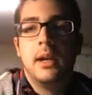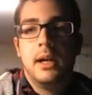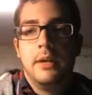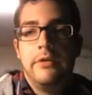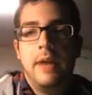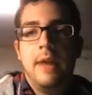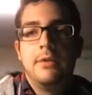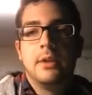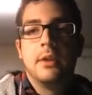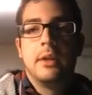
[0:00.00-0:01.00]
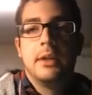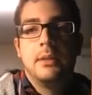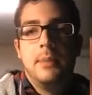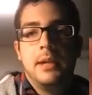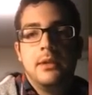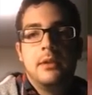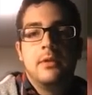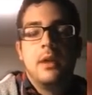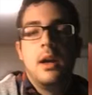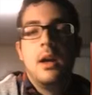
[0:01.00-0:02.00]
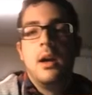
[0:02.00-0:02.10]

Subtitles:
5 is a little expensive,